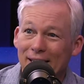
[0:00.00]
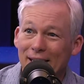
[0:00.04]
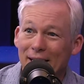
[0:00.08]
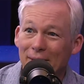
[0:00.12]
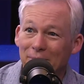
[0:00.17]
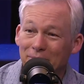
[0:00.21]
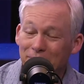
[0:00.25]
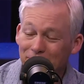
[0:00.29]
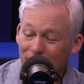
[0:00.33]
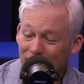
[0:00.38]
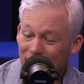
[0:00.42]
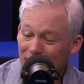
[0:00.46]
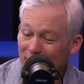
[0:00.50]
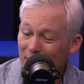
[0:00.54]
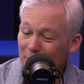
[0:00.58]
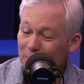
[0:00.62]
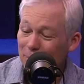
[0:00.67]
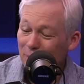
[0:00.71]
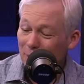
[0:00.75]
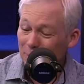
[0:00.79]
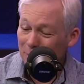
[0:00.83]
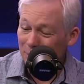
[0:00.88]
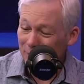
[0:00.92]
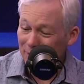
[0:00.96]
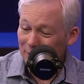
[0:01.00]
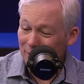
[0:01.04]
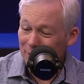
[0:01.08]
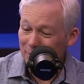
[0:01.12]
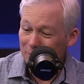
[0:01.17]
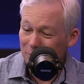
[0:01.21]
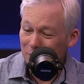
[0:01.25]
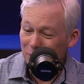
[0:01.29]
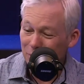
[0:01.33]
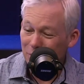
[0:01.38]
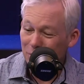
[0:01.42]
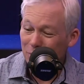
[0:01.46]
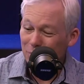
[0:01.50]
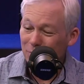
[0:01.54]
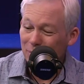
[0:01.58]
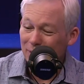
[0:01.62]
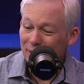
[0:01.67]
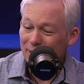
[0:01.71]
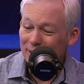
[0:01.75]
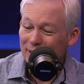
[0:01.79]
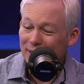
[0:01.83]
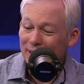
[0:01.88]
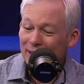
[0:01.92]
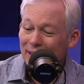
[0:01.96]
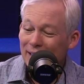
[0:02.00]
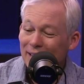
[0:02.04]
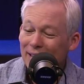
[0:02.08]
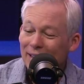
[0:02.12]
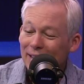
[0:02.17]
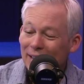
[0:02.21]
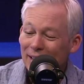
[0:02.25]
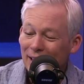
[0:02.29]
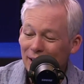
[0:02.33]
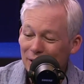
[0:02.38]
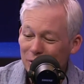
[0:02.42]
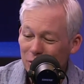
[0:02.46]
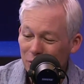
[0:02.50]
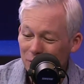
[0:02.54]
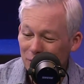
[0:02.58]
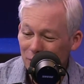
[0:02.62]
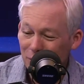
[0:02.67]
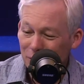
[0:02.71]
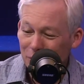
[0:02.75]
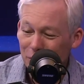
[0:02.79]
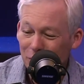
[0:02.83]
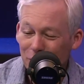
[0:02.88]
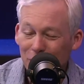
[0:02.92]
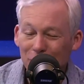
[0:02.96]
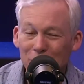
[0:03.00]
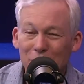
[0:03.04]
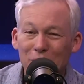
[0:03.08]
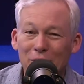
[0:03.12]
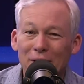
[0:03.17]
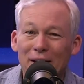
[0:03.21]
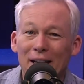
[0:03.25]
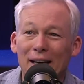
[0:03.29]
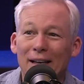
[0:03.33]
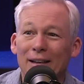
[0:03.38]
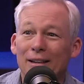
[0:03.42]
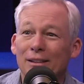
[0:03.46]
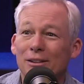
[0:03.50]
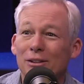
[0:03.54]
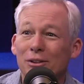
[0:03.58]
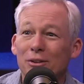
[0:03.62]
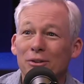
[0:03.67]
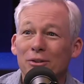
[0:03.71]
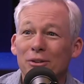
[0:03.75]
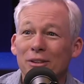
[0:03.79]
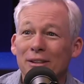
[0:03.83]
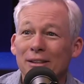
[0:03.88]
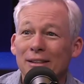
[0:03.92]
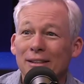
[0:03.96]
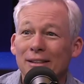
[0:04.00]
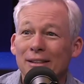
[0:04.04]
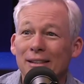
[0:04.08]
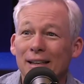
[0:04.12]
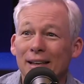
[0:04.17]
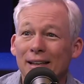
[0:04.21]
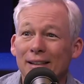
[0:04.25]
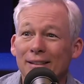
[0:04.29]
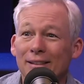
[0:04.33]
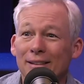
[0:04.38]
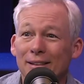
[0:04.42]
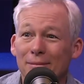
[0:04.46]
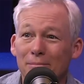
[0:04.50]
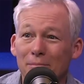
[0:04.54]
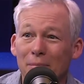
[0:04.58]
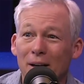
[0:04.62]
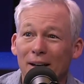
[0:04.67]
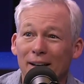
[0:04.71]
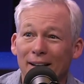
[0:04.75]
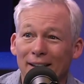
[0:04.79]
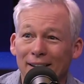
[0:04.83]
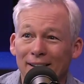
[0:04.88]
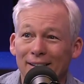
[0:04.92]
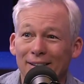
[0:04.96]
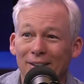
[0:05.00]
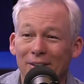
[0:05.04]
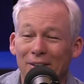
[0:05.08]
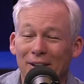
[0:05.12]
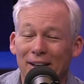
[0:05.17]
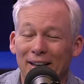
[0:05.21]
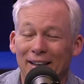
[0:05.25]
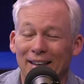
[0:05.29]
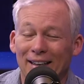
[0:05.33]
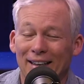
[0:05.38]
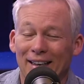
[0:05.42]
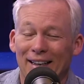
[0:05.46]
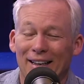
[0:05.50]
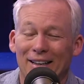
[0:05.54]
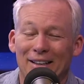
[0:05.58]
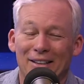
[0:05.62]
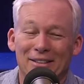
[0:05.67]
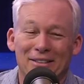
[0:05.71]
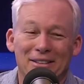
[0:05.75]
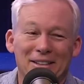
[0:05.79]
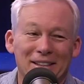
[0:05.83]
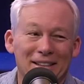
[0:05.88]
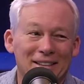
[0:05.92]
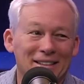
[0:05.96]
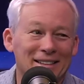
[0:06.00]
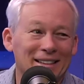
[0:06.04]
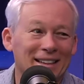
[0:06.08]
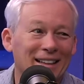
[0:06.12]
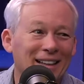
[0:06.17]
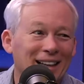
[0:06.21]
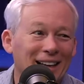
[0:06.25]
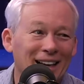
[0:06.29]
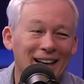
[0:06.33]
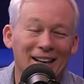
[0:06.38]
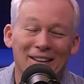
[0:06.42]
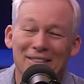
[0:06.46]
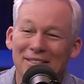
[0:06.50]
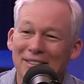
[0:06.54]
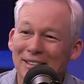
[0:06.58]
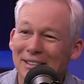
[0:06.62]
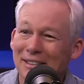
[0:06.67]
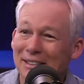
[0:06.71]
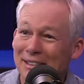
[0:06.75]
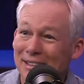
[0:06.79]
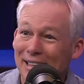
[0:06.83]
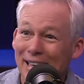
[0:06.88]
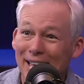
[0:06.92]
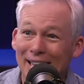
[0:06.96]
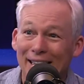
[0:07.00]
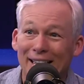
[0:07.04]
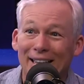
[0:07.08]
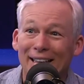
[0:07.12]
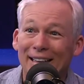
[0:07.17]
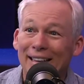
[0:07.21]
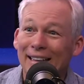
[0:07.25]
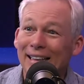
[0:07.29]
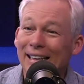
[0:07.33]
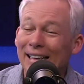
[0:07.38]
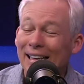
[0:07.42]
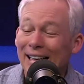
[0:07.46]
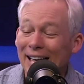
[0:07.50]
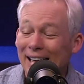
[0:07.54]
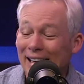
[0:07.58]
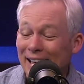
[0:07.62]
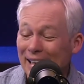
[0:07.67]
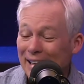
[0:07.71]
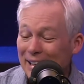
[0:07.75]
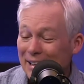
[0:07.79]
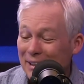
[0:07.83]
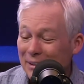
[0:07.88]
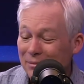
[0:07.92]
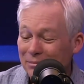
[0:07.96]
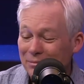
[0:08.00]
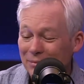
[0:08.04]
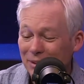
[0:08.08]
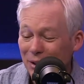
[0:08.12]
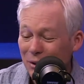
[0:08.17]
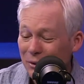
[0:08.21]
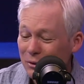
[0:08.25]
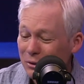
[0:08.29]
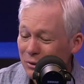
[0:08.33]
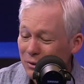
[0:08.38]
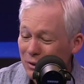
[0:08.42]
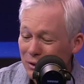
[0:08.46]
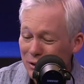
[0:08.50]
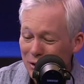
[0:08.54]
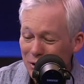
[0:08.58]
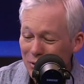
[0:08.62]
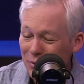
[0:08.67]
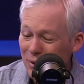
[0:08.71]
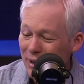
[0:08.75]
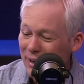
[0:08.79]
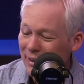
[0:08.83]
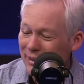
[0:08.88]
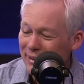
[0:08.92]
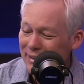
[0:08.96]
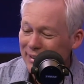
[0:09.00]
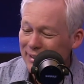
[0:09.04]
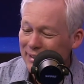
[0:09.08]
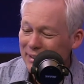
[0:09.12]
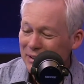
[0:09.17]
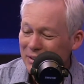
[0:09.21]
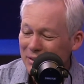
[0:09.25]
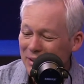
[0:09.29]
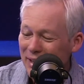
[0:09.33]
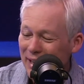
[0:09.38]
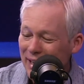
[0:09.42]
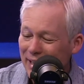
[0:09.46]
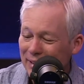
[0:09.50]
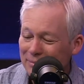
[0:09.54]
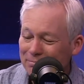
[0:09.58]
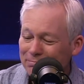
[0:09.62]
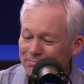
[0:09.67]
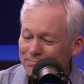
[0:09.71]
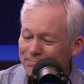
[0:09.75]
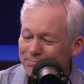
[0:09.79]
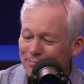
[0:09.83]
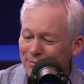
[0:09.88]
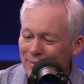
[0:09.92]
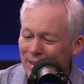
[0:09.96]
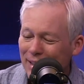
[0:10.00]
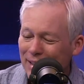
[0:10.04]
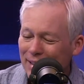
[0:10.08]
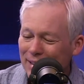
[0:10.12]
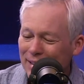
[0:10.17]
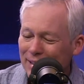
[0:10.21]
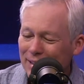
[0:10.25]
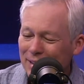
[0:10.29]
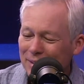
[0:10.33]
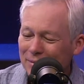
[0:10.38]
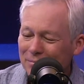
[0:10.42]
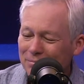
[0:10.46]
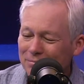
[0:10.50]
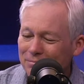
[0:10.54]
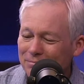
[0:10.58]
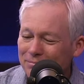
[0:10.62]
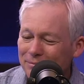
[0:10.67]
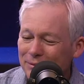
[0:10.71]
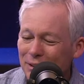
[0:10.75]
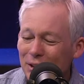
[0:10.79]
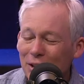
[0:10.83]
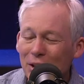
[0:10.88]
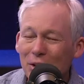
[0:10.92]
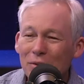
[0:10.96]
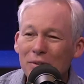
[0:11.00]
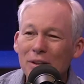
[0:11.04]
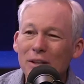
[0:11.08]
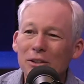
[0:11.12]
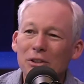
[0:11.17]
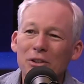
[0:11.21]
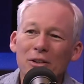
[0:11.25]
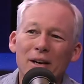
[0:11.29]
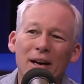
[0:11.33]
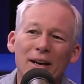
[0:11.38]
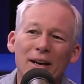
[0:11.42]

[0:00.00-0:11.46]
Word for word: that that bubble up to be controversial, and it's usually sex and money. Okay, mm. I'll just I'll just say it. Um, those are the two areas that um, you know, that you